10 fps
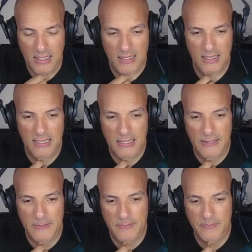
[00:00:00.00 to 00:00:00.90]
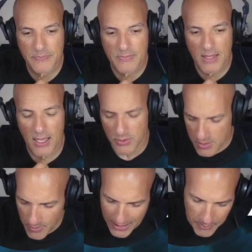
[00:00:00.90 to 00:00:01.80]
I also
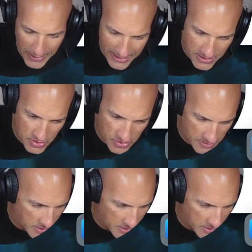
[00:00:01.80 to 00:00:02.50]
want to get back into streaming